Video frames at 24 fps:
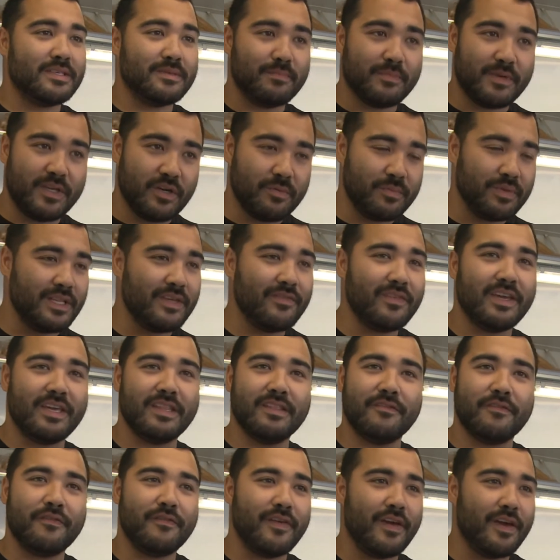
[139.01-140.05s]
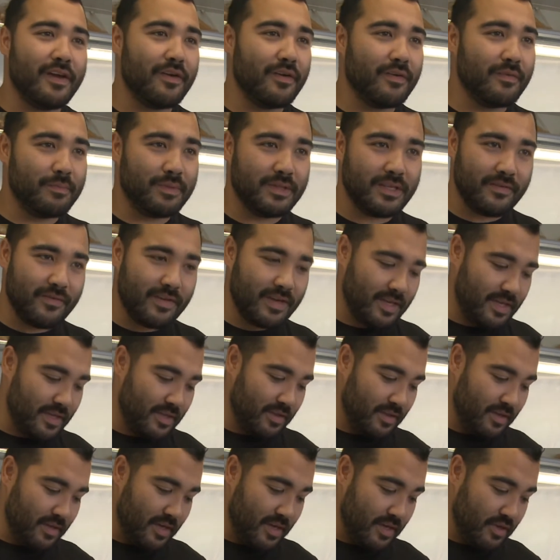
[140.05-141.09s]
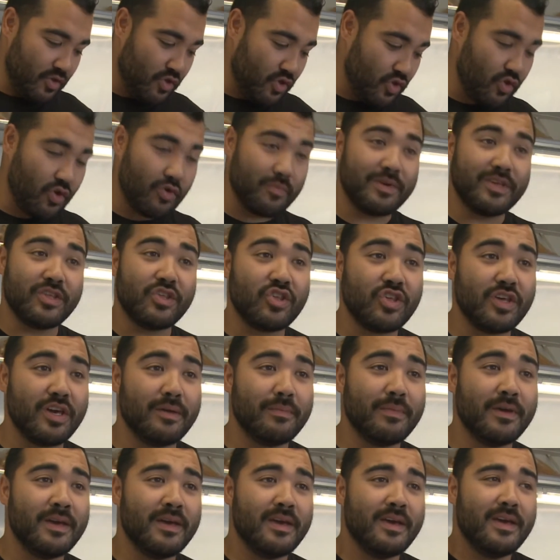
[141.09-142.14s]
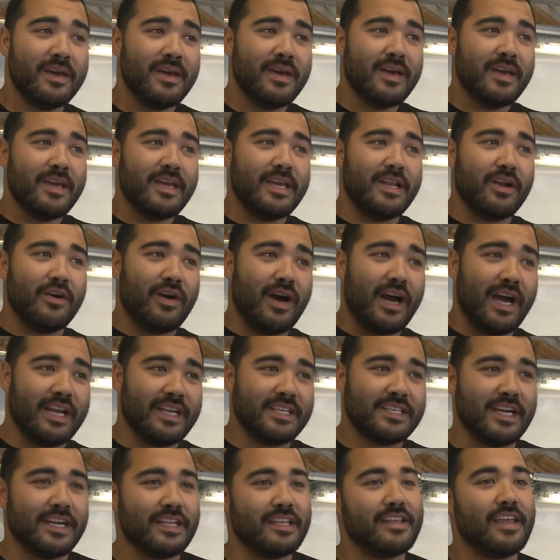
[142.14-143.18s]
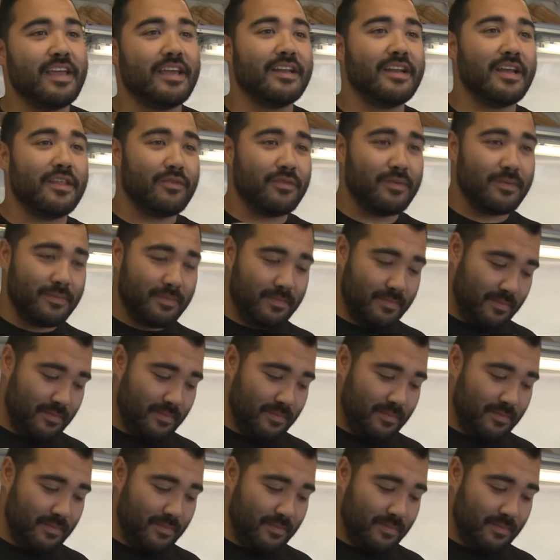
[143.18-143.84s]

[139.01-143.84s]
believing in the fair, believing in showmanship. I decided to take another